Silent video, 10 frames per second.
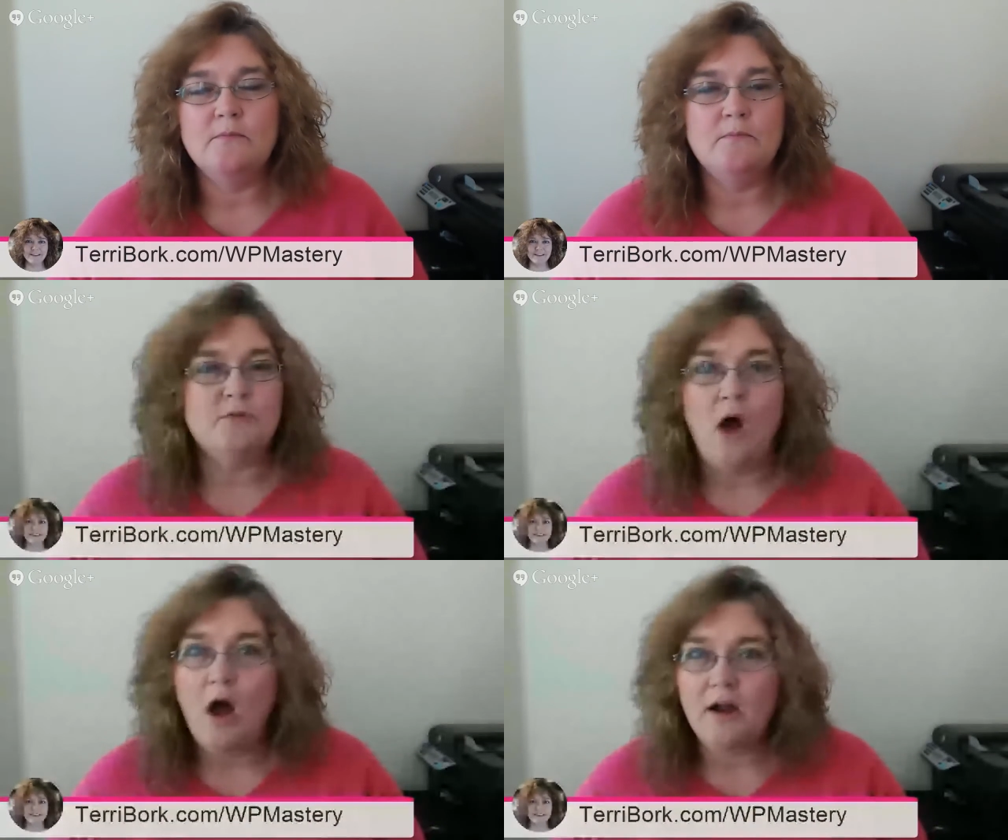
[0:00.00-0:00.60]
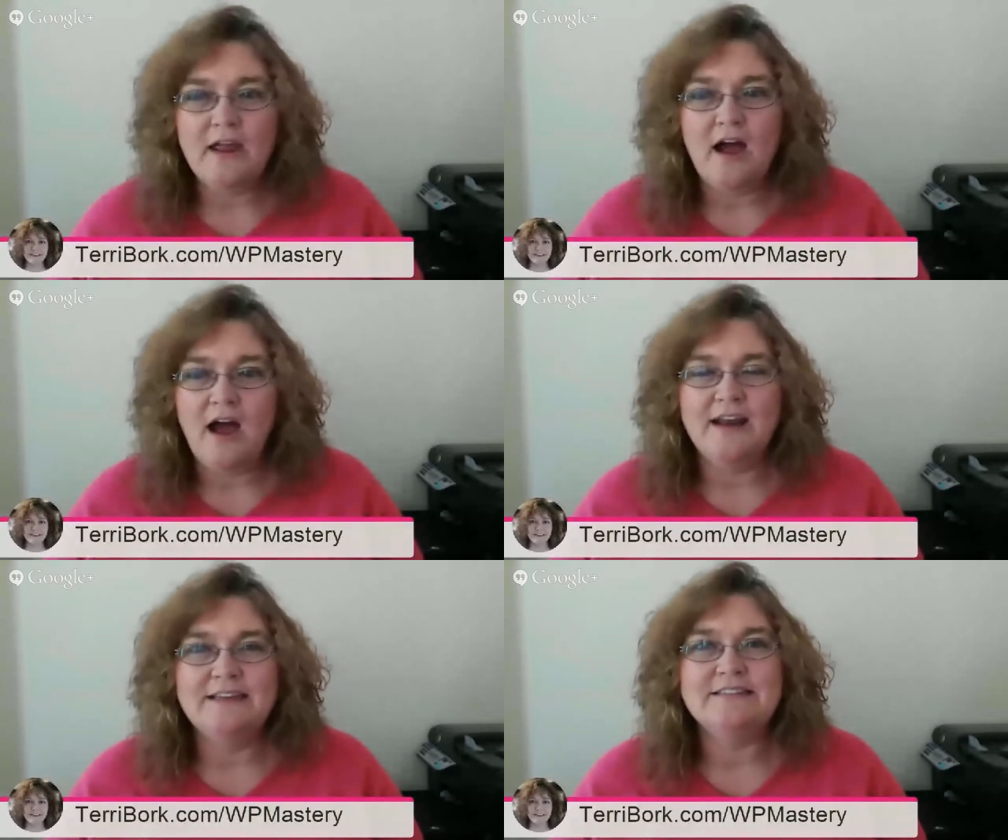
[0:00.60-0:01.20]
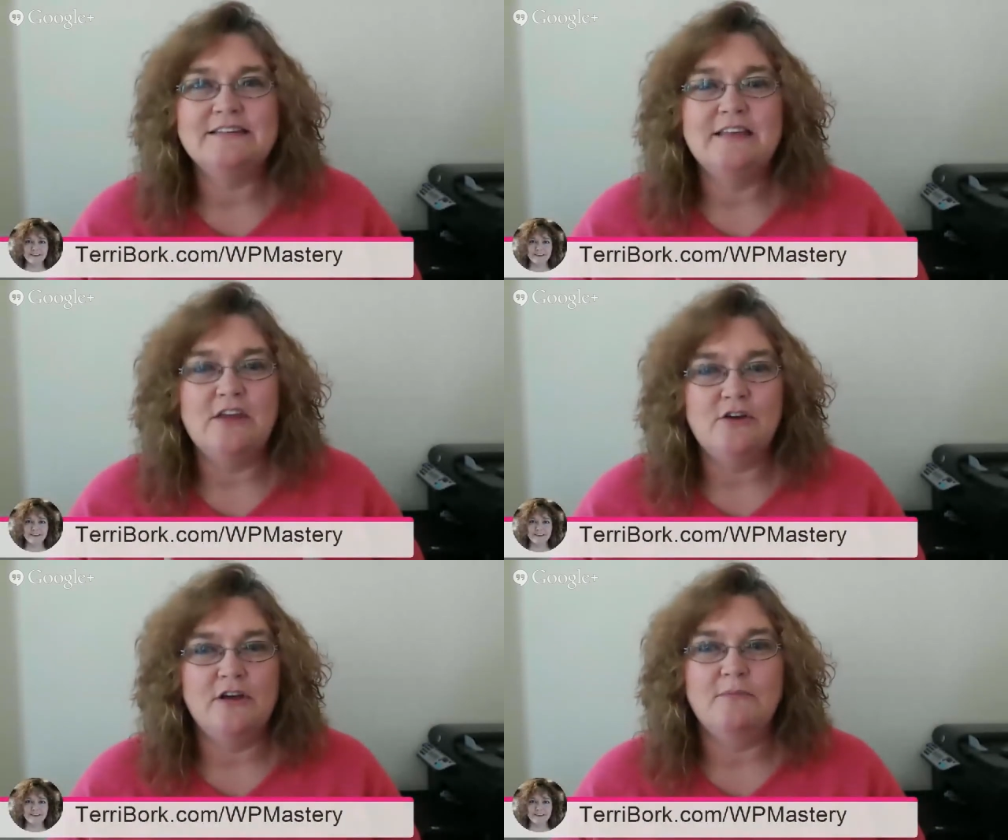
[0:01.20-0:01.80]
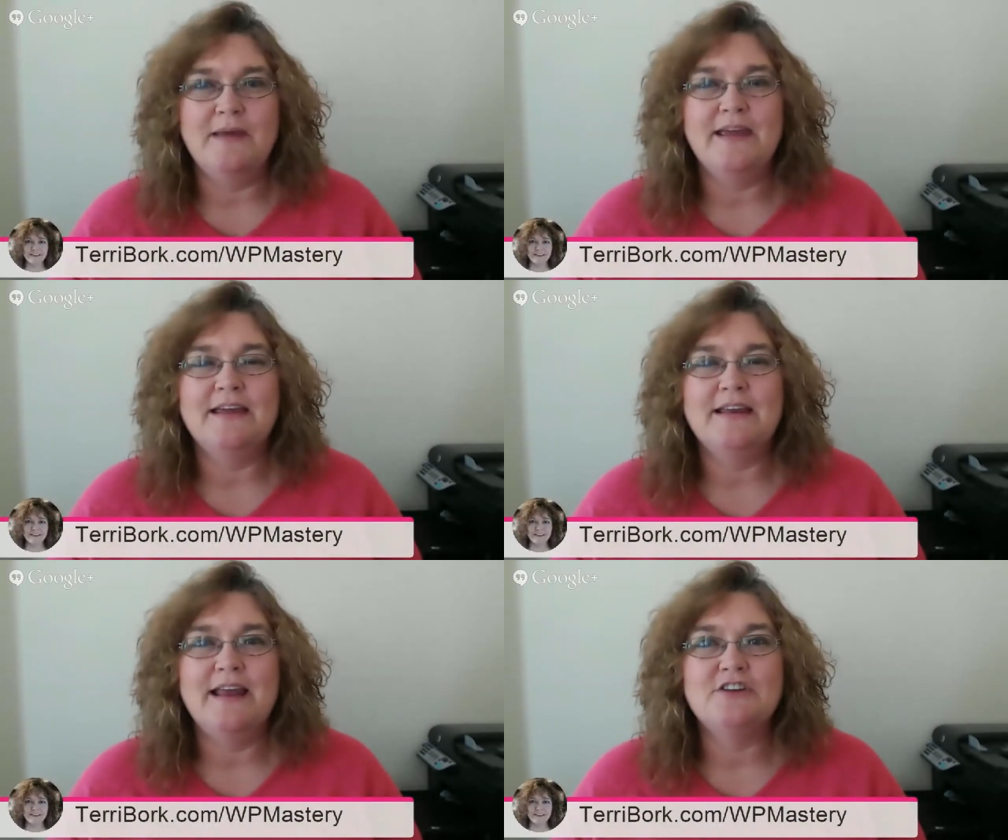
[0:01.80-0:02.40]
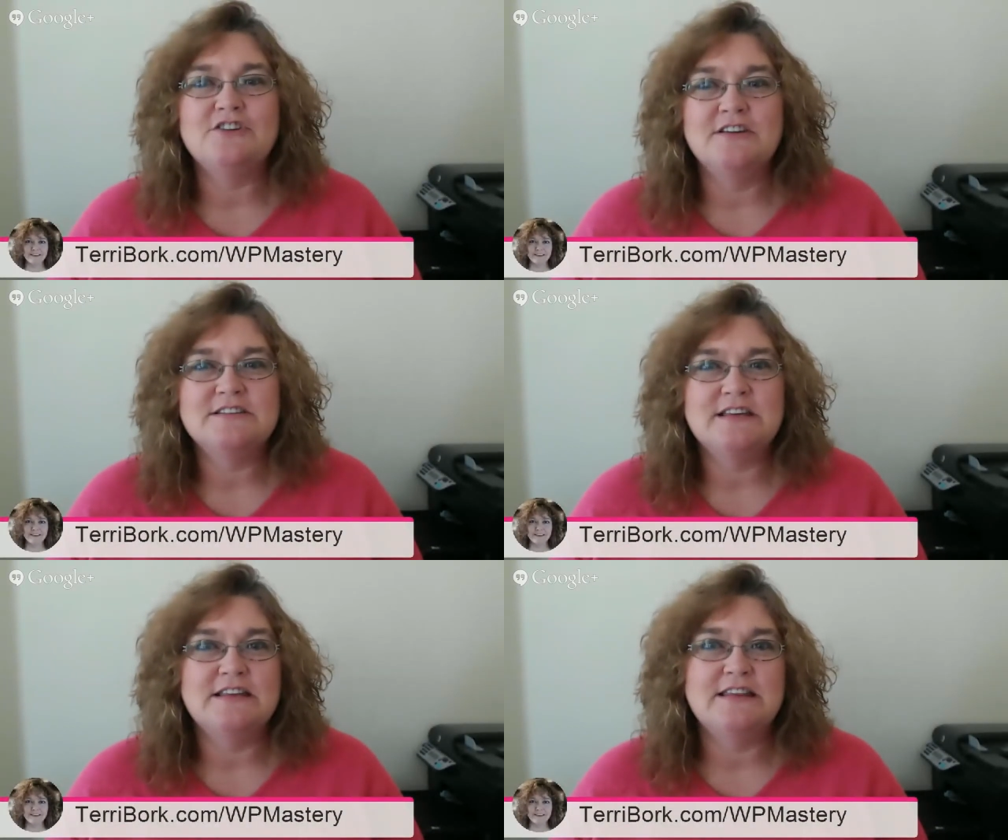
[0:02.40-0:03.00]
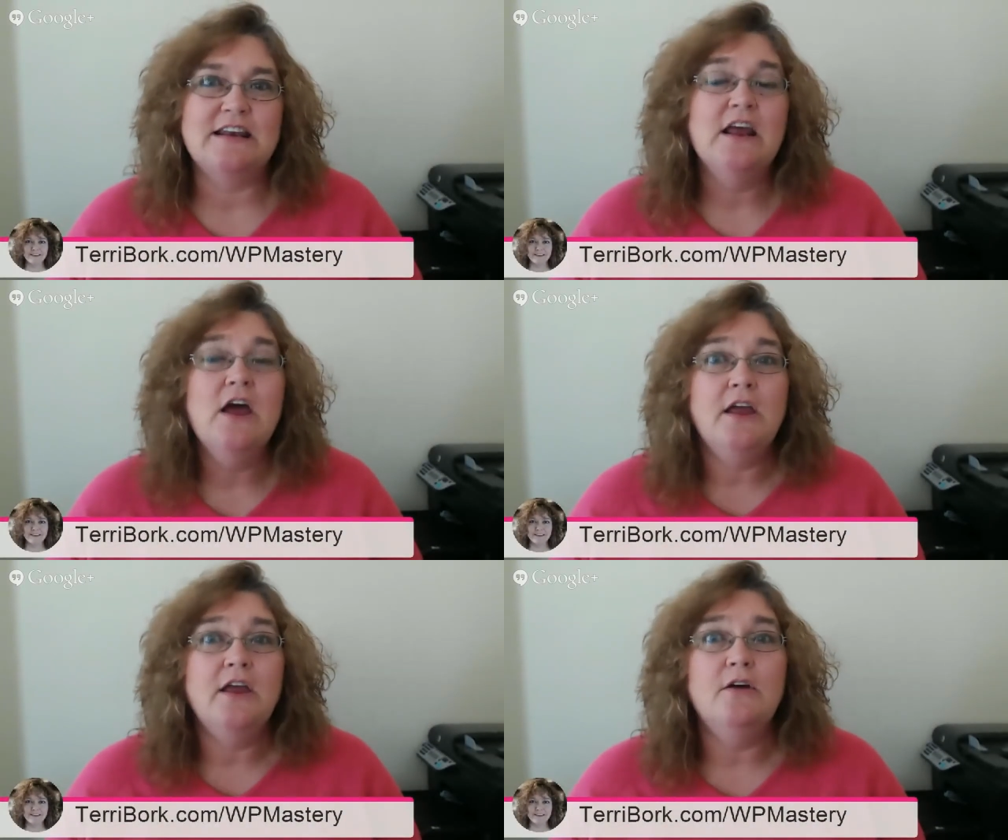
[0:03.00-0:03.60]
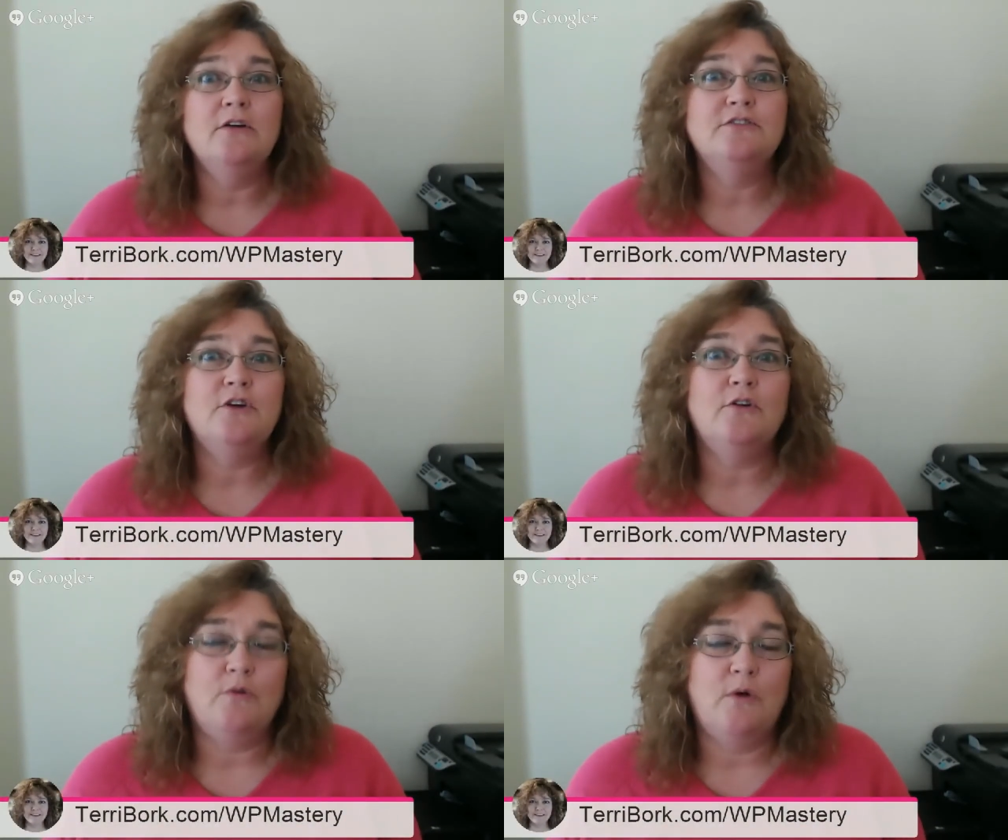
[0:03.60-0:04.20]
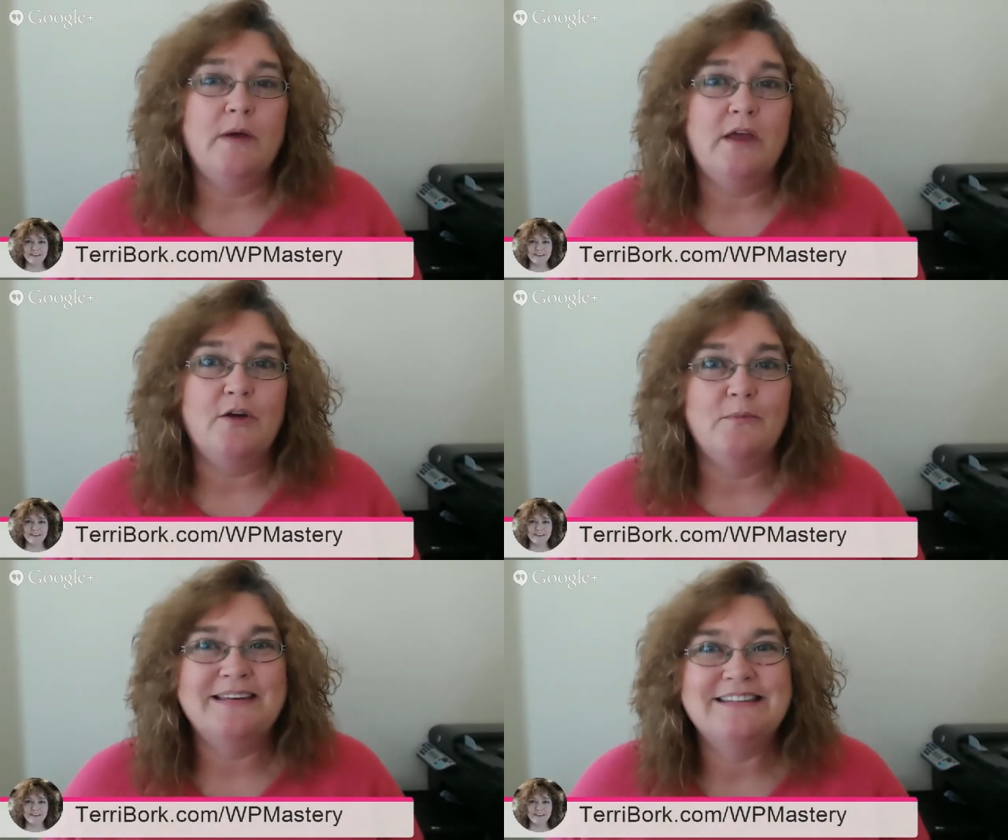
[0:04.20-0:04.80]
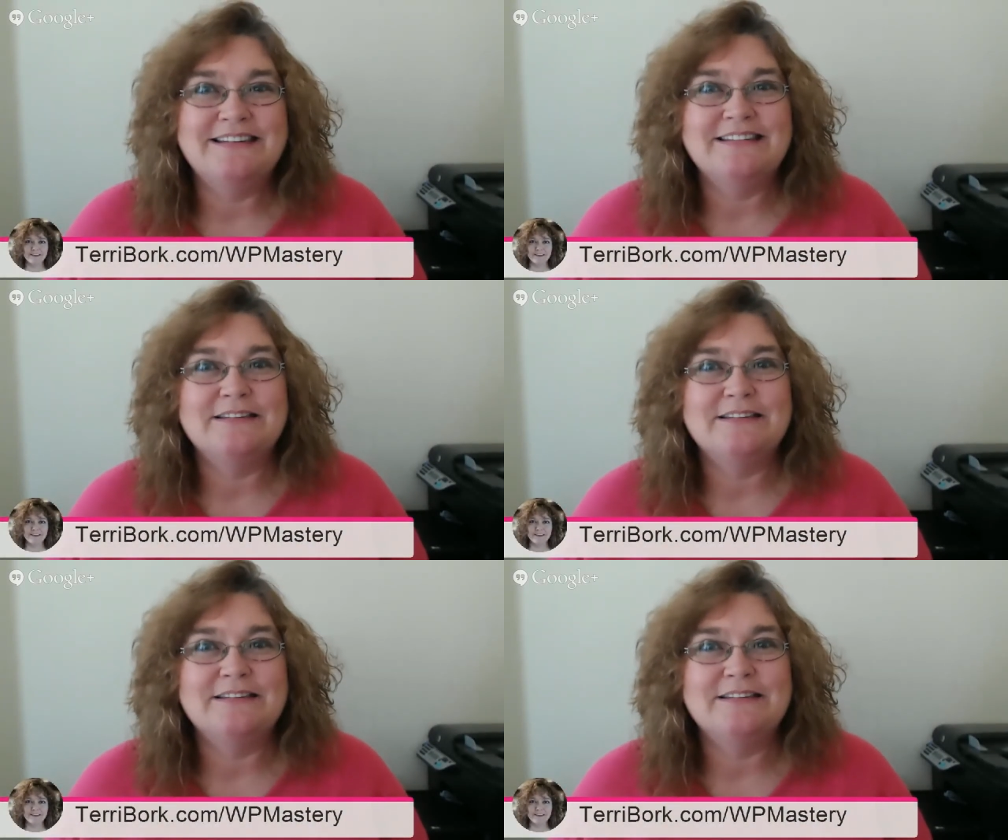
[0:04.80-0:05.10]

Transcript: talking on it so that you can make connections and then, start growing your business.